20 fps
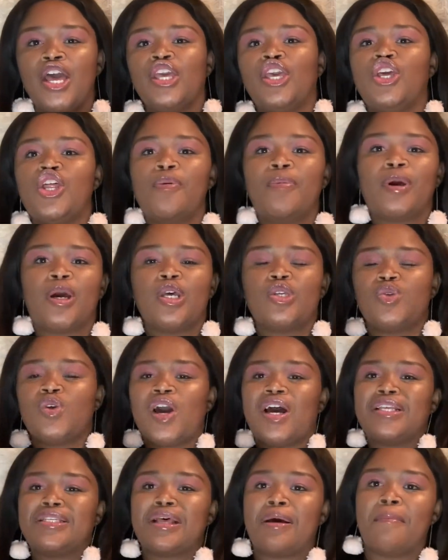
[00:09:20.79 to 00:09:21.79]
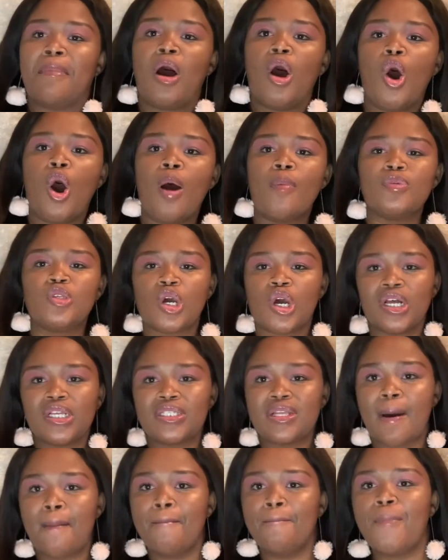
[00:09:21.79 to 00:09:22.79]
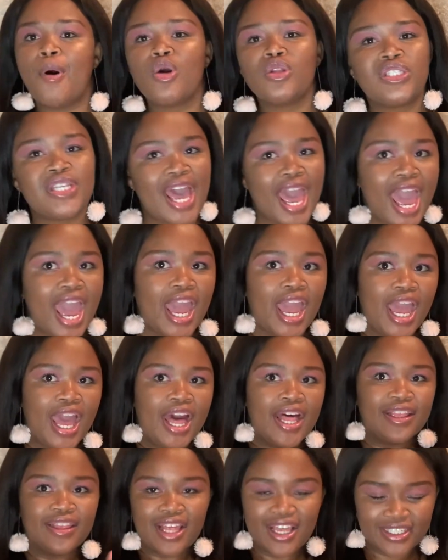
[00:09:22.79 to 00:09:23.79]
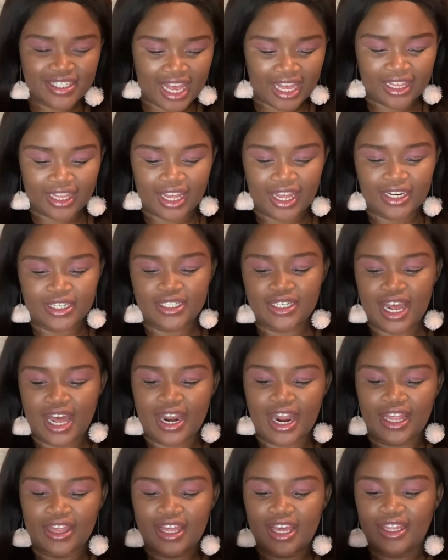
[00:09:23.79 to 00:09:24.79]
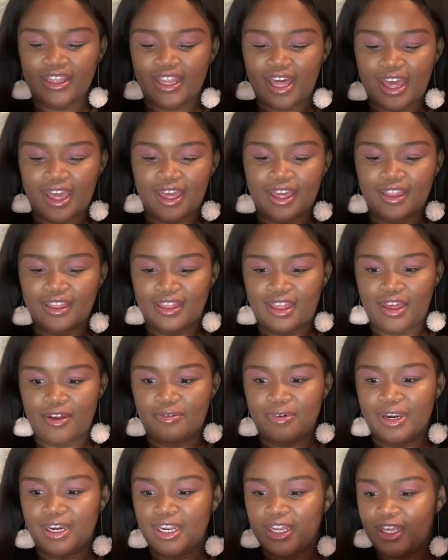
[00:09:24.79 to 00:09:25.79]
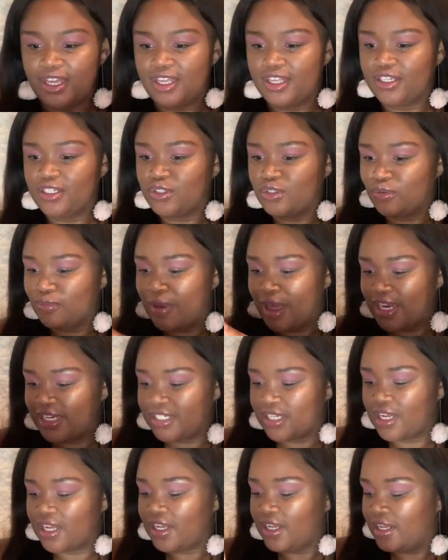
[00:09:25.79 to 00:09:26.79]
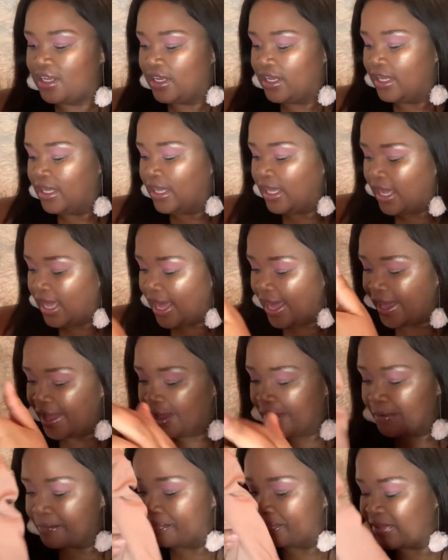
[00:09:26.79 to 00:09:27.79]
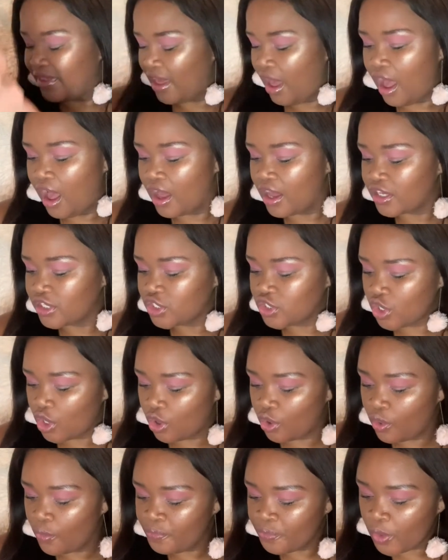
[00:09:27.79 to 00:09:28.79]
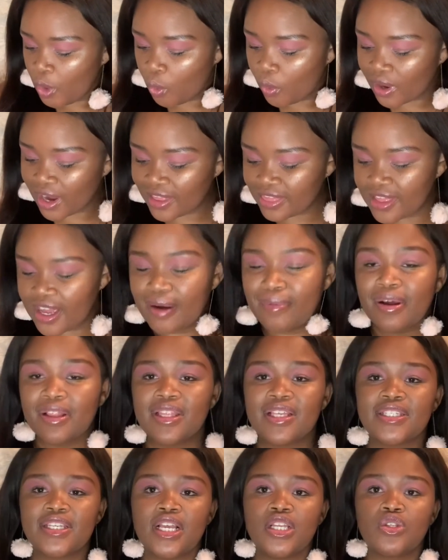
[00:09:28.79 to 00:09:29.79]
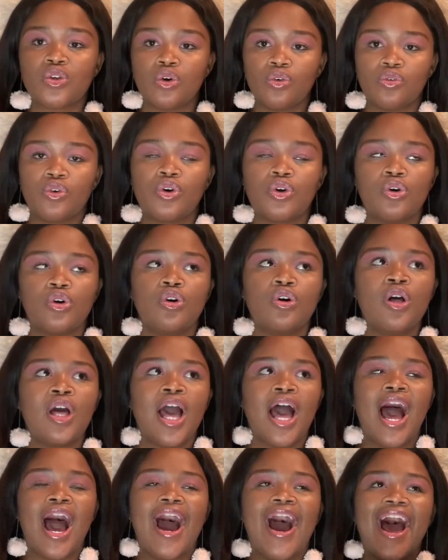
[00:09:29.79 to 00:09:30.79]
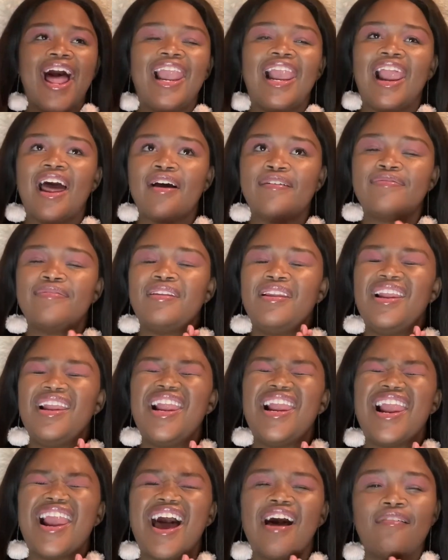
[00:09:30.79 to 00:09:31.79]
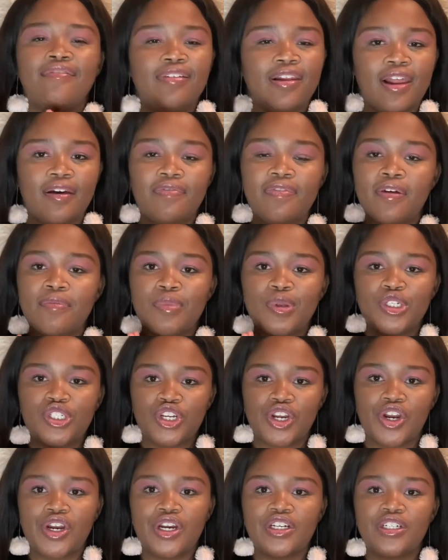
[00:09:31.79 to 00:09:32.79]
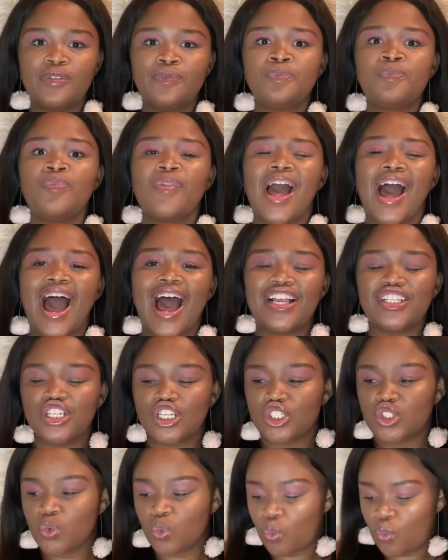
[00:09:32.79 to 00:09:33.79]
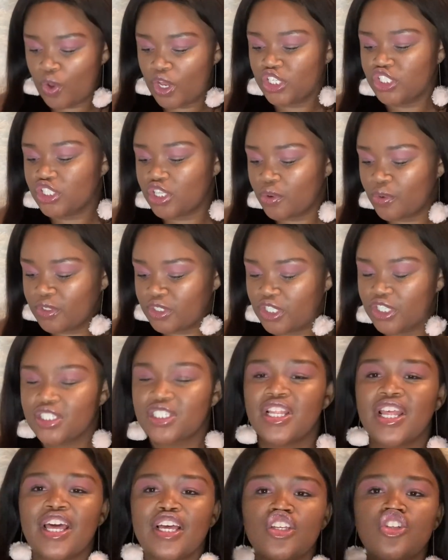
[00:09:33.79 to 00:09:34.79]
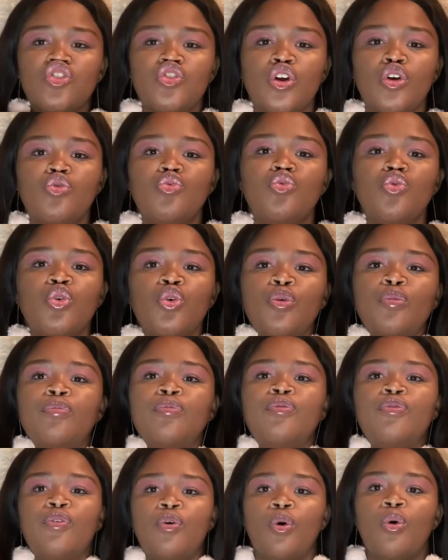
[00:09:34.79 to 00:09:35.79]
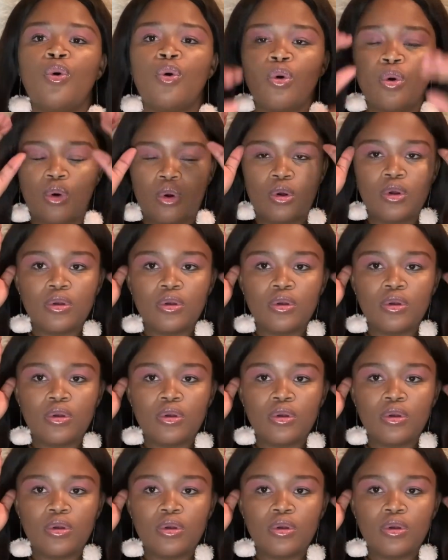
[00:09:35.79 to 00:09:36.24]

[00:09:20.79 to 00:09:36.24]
you know, because you got some arms, you got some bote, things like that. And I think they really do matter. Yeah, so what I think about the sets overall, I love the material. I just wish there was just extra room for